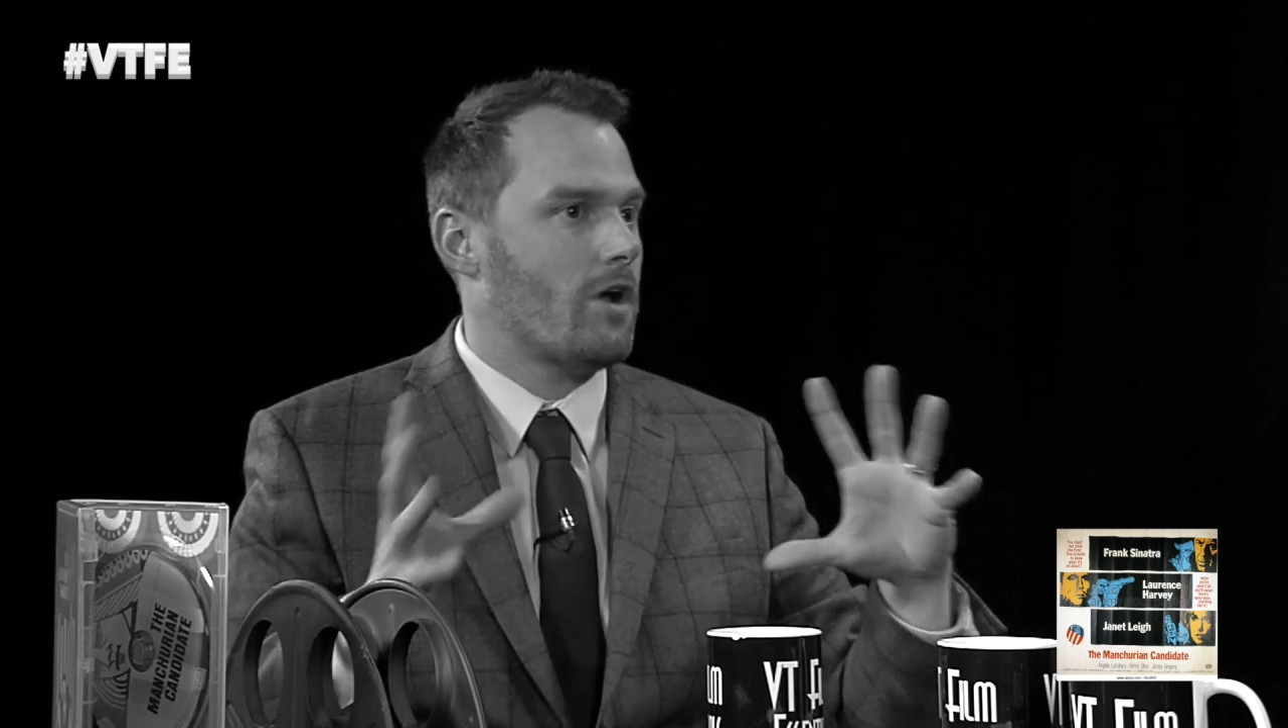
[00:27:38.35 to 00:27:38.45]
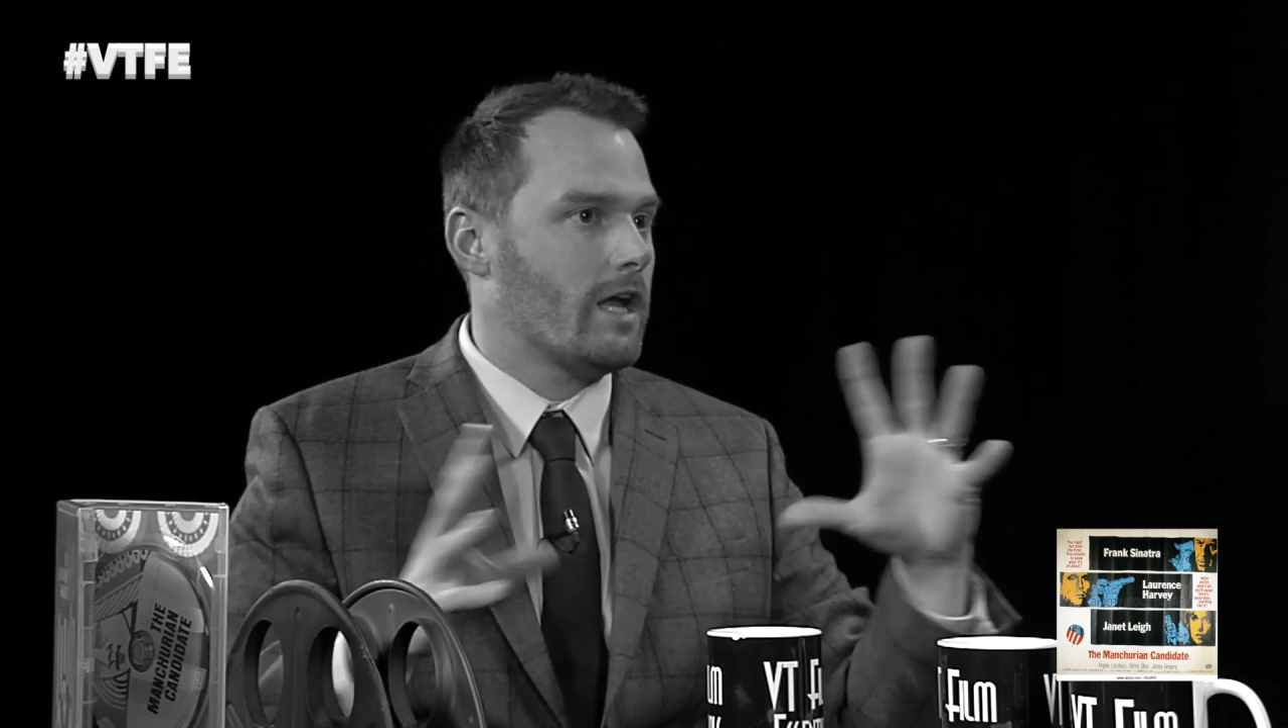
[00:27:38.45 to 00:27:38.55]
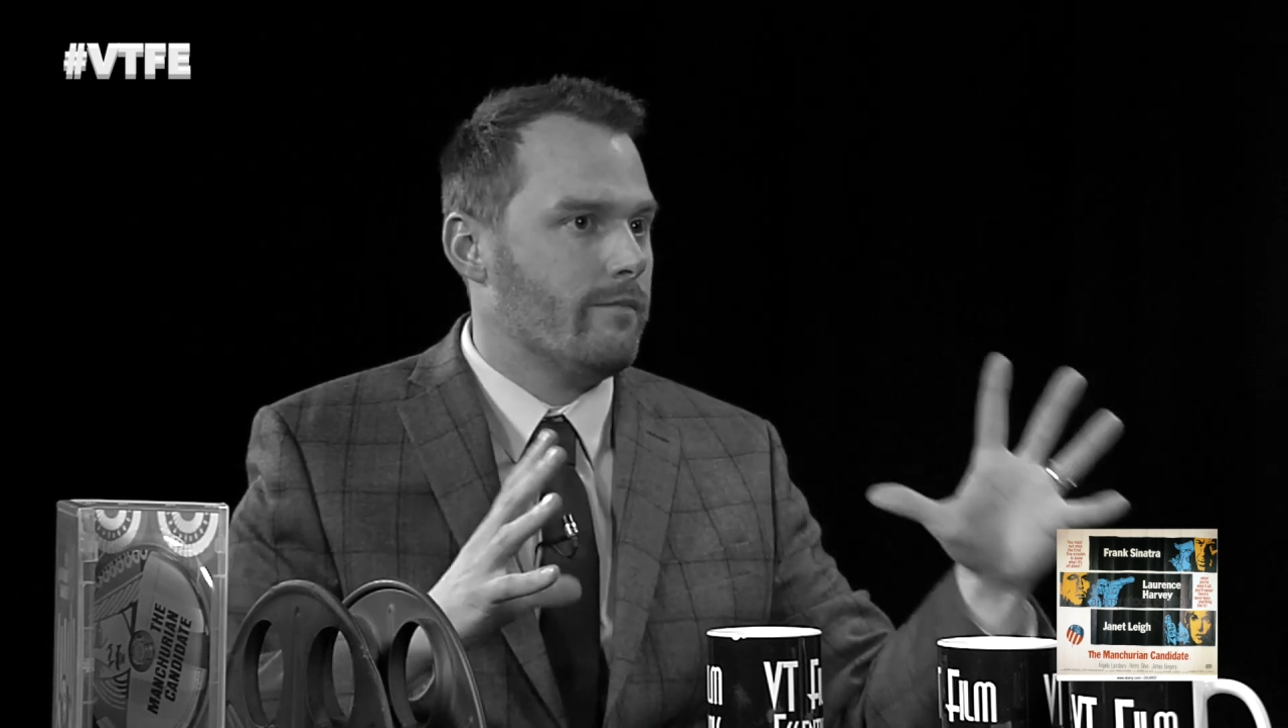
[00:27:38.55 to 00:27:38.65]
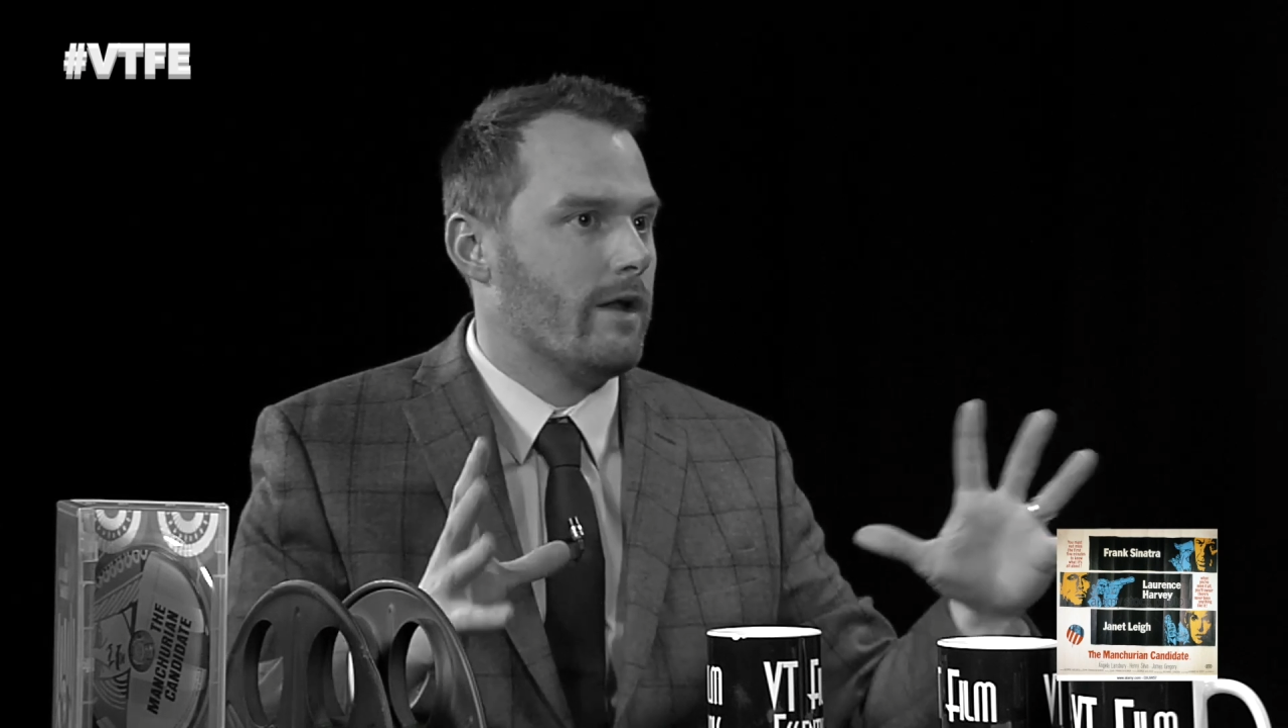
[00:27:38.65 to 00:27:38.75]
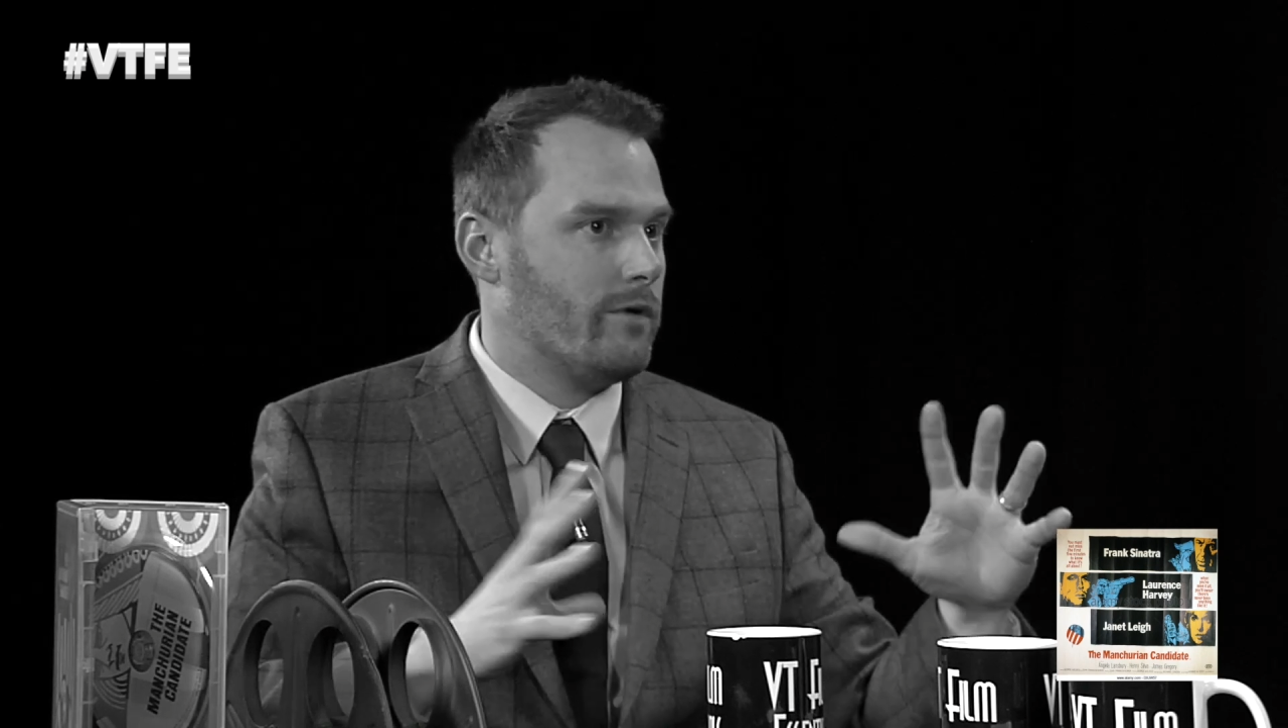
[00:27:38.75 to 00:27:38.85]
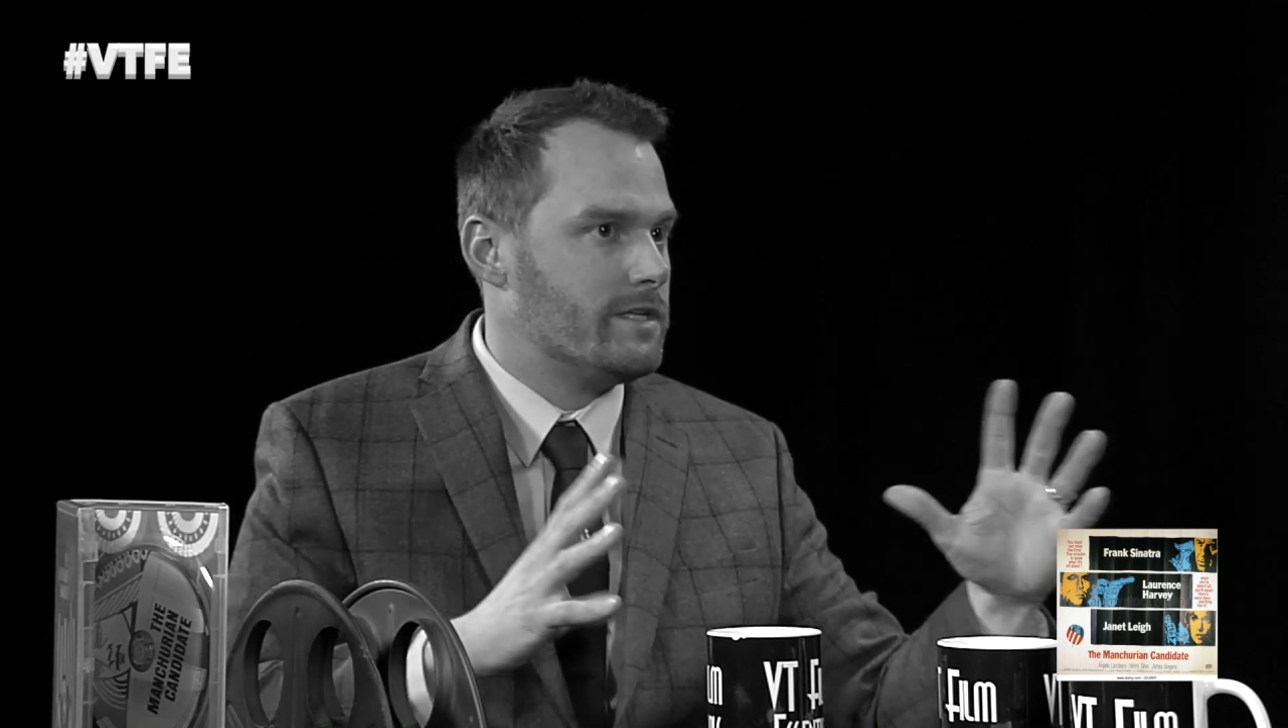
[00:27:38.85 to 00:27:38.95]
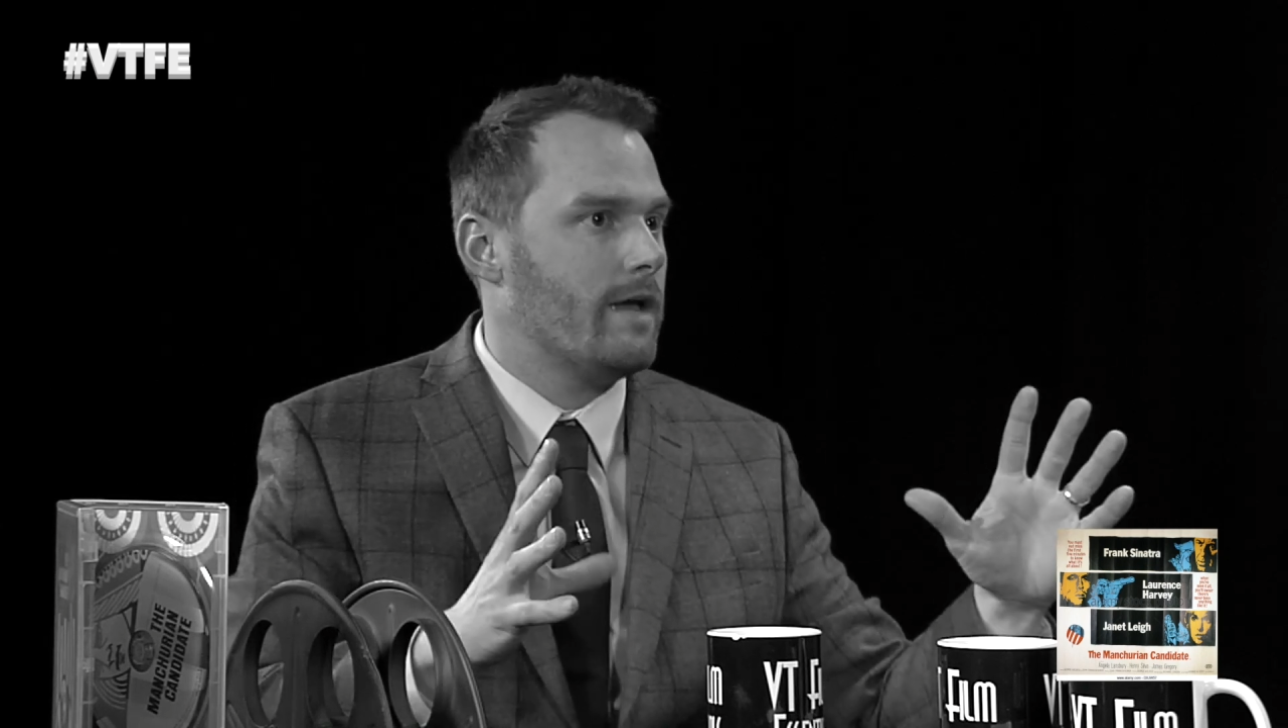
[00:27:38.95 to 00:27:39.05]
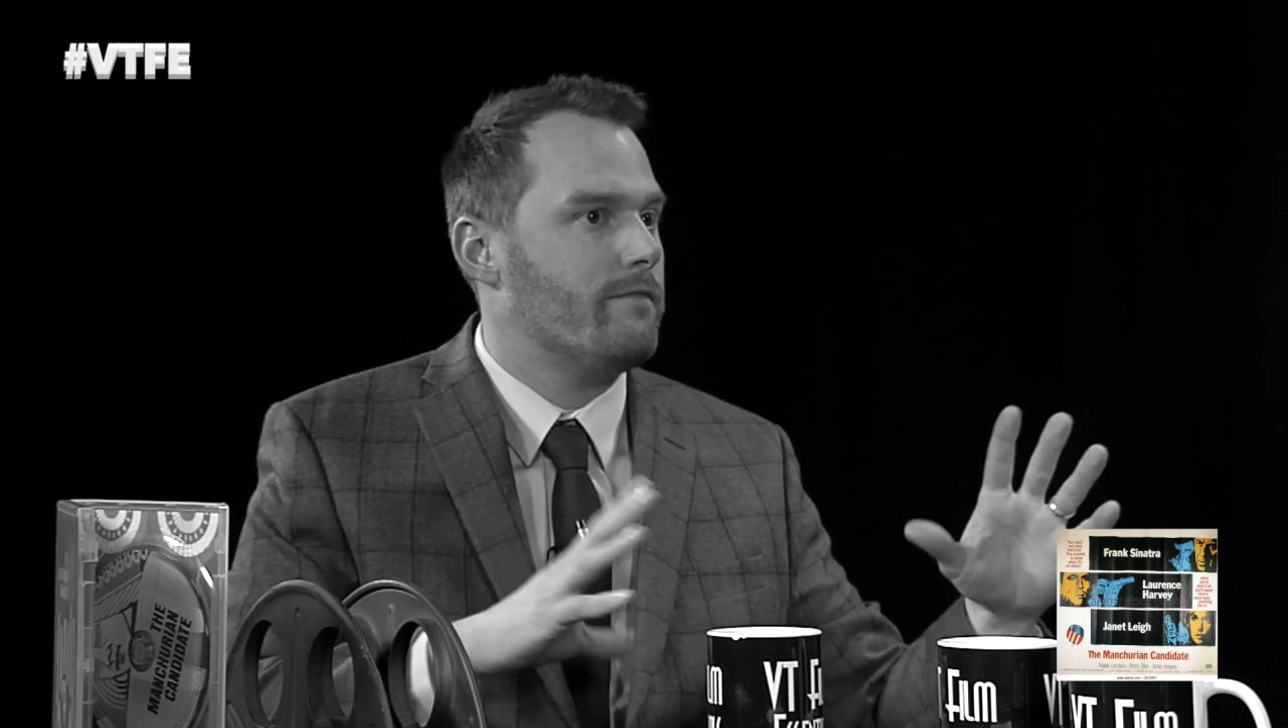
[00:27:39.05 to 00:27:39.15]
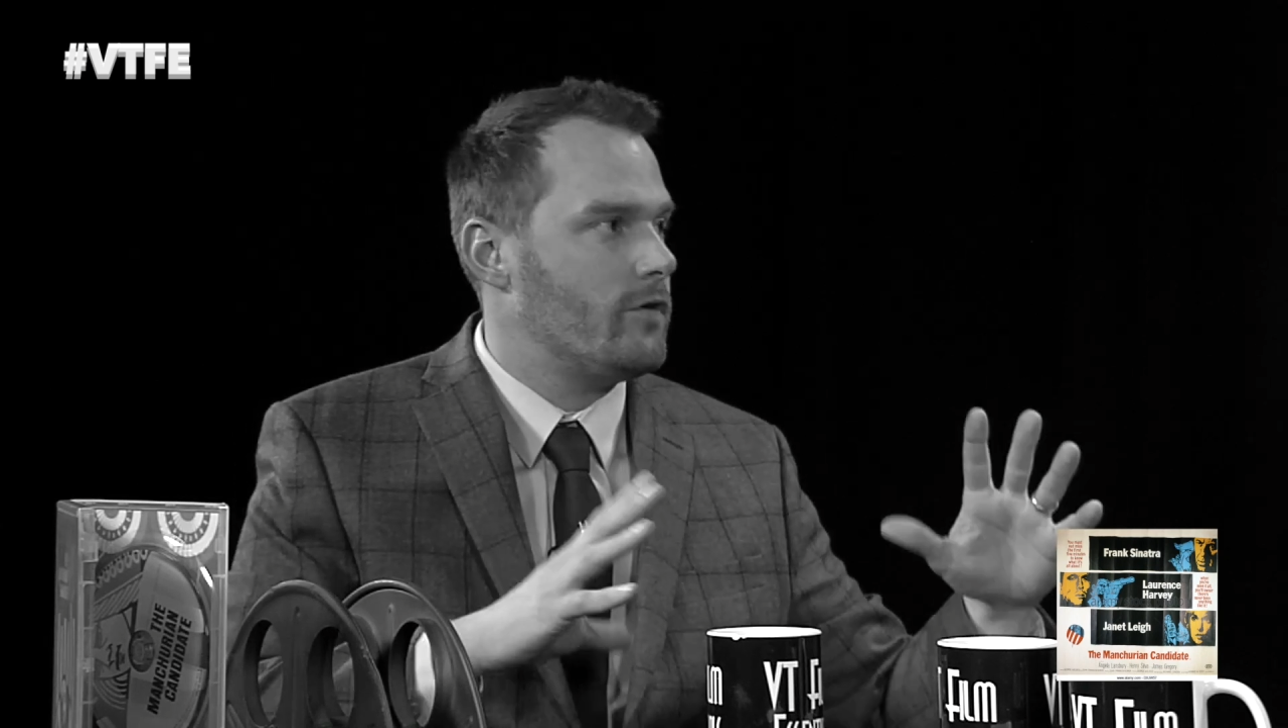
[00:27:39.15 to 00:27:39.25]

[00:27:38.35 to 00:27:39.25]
documentary type